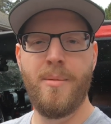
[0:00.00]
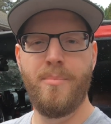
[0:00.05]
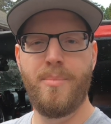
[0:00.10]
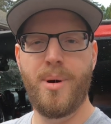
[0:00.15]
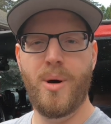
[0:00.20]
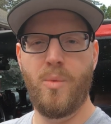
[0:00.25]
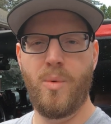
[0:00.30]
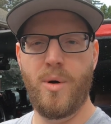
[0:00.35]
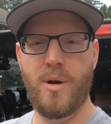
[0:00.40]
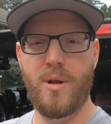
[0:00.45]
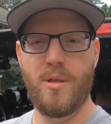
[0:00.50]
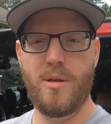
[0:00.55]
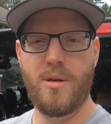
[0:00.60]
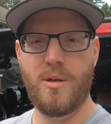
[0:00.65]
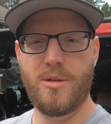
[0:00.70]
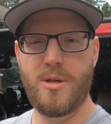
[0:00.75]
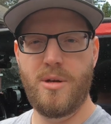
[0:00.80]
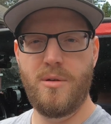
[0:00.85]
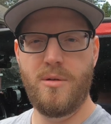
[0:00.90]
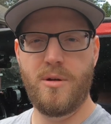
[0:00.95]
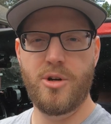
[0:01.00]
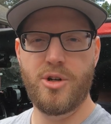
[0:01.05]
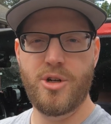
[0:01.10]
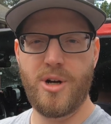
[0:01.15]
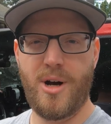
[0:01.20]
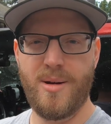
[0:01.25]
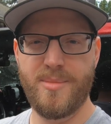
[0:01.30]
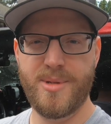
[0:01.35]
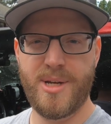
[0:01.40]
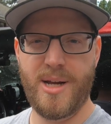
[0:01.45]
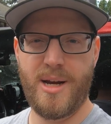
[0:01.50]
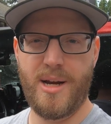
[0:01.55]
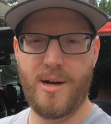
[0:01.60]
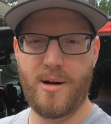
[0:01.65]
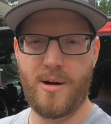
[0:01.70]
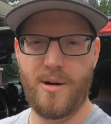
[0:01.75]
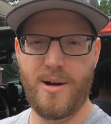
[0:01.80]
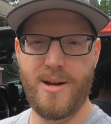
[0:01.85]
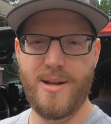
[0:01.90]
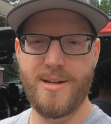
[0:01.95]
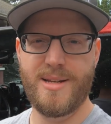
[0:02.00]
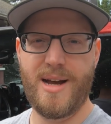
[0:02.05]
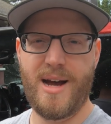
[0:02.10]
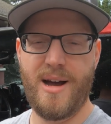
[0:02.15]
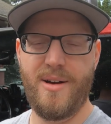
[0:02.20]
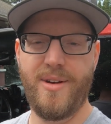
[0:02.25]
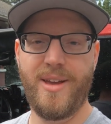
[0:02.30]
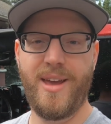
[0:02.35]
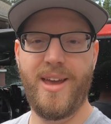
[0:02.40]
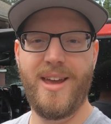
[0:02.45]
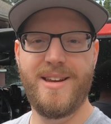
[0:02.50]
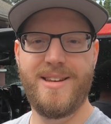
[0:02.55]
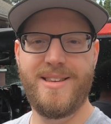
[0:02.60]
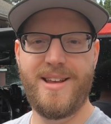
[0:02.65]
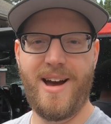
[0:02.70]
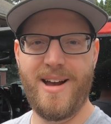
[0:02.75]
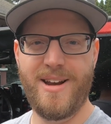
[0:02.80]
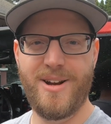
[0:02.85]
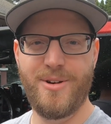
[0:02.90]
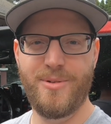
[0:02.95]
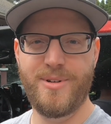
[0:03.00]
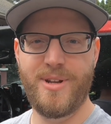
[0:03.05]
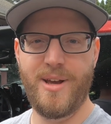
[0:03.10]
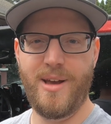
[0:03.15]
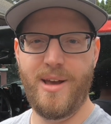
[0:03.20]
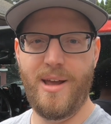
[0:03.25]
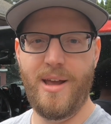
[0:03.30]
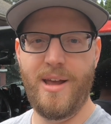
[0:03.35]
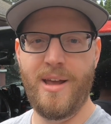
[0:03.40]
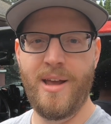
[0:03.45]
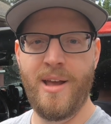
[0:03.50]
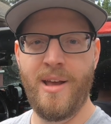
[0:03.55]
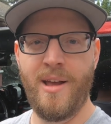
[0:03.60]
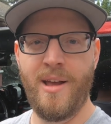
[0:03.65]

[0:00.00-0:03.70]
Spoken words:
But one of the tuner shops here is having a dyno day,